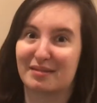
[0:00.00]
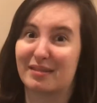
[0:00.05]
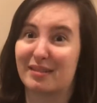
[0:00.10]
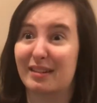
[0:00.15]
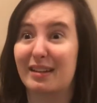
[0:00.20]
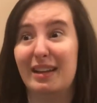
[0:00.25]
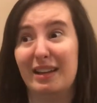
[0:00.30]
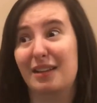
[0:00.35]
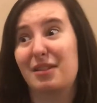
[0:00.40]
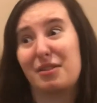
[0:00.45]

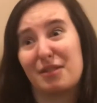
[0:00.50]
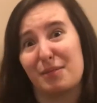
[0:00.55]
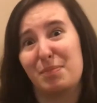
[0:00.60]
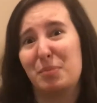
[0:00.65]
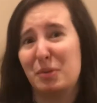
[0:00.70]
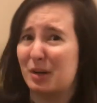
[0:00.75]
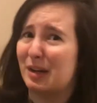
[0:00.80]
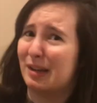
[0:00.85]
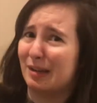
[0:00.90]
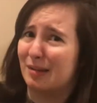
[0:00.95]
It's
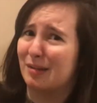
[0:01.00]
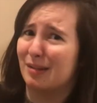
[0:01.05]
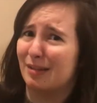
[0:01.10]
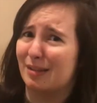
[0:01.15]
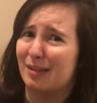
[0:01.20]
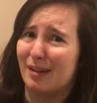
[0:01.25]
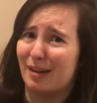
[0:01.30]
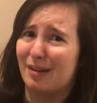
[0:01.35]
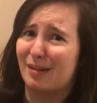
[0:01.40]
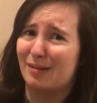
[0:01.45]
pretty good
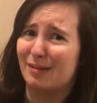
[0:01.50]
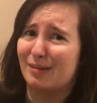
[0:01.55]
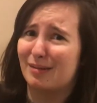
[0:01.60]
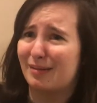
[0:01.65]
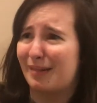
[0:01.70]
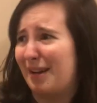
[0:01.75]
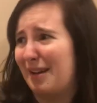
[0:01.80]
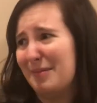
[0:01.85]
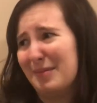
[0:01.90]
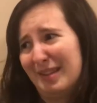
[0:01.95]
though.
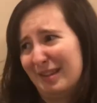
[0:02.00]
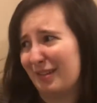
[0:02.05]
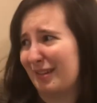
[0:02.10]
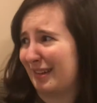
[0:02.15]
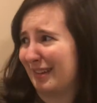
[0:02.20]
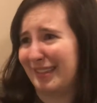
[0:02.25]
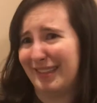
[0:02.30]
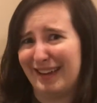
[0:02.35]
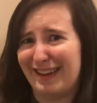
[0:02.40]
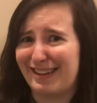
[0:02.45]
I mean, look
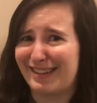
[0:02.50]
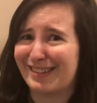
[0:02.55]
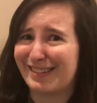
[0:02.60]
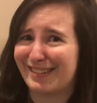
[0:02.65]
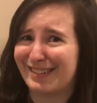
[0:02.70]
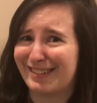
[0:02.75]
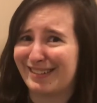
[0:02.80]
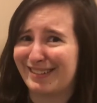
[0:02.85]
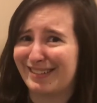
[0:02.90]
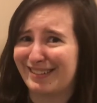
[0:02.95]
at that.
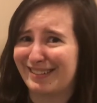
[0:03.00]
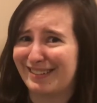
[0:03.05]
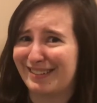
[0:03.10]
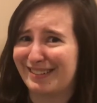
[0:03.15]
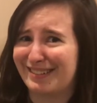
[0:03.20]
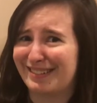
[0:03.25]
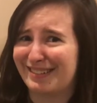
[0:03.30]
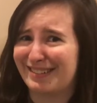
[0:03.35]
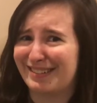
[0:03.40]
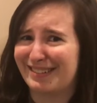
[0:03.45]

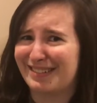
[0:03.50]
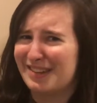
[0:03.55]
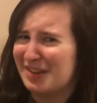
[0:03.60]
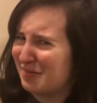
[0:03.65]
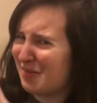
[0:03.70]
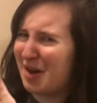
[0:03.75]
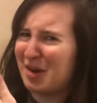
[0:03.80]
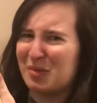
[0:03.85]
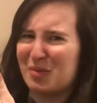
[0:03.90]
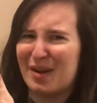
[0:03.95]
You
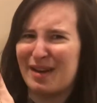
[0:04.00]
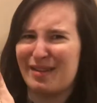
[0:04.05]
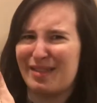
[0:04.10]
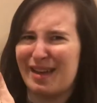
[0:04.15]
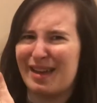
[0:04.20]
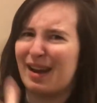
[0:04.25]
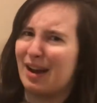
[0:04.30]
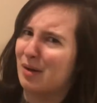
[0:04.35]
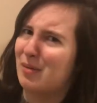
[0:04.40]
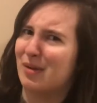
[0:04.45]
want to wear
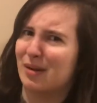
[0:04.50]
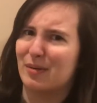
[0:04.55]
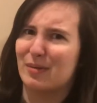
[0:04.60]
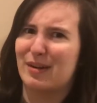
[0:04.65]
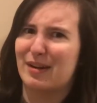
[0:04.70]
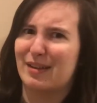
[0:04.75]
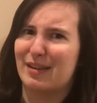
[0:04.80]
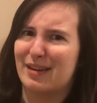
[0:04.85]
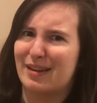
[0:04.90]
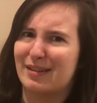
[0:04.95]
that? I want to
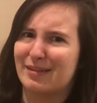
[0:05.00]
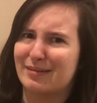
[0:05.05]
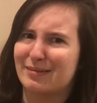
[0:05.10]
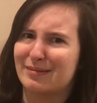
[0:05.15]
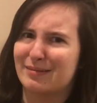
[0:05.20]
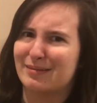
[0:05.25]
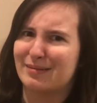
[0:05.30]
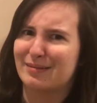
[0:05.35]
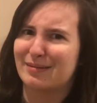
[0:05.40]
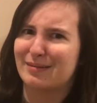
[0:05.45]
wear that.
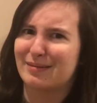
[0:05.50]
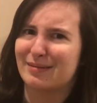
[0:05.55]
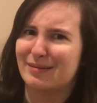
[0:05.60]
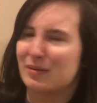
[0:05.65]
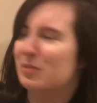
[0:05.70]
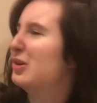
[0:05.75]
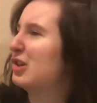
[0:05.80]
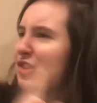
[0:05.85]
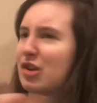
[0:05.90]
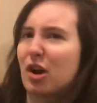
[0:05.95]

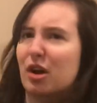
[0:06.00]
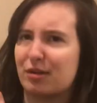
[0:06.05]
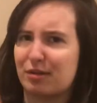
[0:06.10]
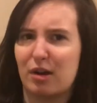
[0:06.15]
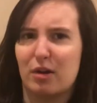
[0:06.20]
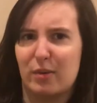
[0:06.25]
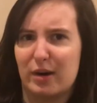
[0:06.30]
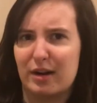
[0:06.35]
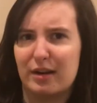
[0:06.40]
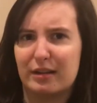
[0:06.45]
We should all start
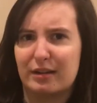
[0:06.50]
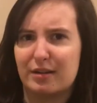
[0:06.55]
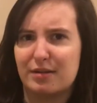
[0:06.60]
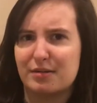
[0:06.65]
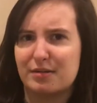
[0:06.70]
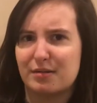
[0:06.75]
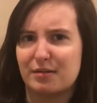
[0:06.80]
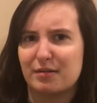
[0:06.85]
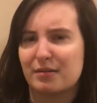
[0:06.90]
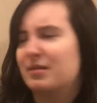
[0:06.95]
wearing
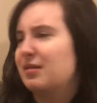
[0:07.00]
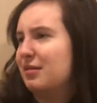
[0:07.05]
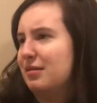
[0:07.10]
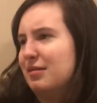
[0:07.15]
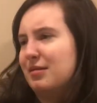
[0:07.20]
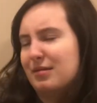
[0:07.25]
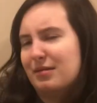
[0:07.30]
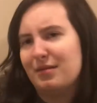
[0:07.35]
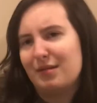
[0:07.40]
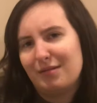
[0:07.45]
this. This
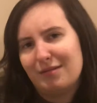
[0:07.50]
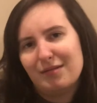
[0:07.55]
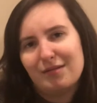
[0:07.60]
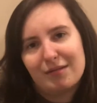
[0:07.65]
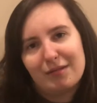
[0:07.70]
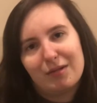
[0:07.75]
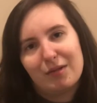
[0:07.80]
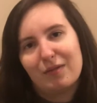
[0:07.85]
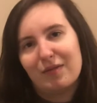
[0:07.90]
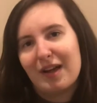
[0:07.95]
is this is the
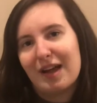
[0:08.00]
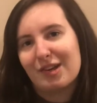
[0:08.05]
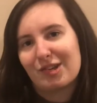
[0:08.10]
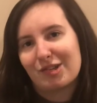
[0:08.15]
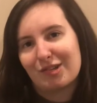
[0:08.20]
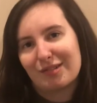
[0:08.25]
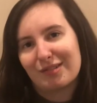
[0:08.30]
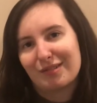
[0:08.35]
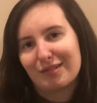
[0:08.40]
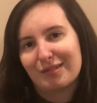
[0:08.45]
new
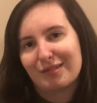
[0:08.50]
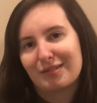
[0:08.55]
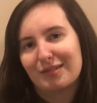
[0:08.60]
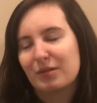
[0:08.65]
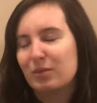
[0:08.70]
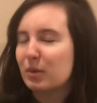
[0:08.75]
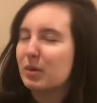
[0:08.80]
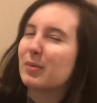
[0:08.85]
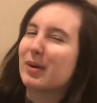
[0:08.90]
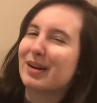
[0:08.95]
fashion.
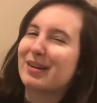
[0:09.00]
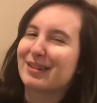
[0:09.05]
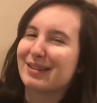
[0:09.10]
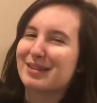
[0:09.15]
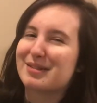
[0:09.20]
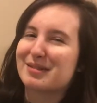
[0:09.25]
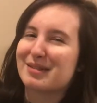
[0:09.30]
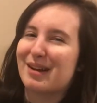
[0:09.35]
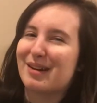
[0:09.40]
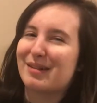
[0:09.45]
We're wearing
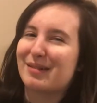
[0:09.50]
this now.